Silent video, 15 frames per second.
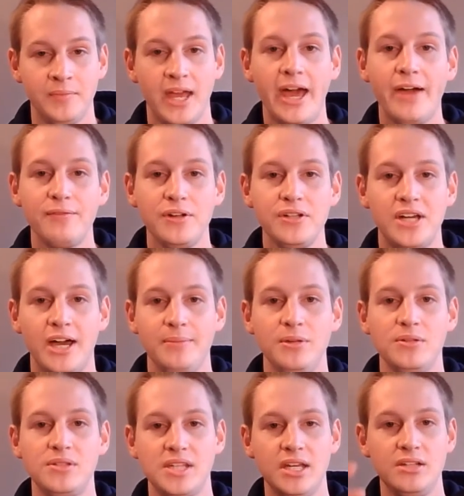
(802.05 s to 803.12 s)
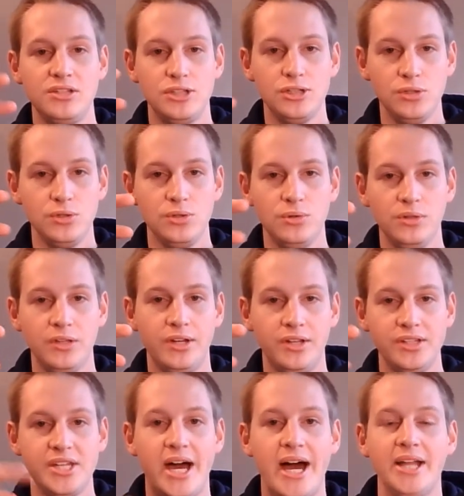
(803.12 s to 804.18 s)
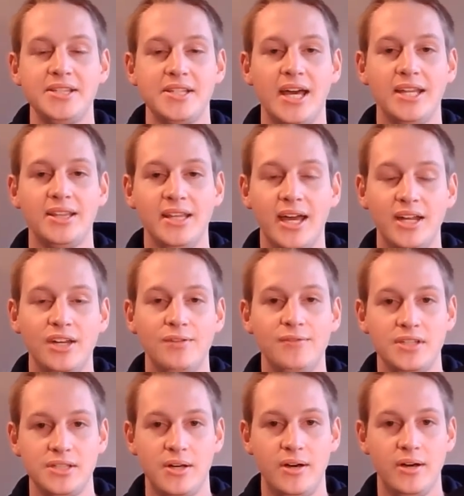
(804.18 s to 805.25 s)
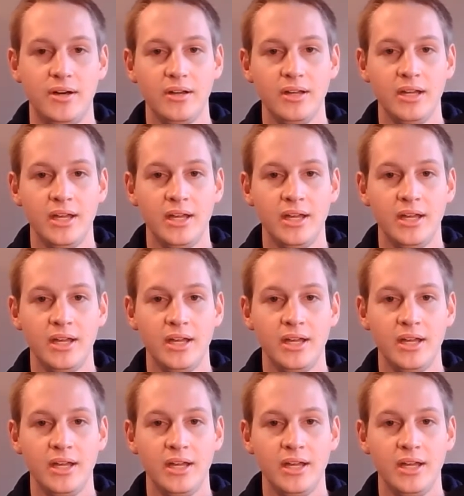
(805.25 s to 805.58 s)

Every time you see 2 little dots at the end of a song,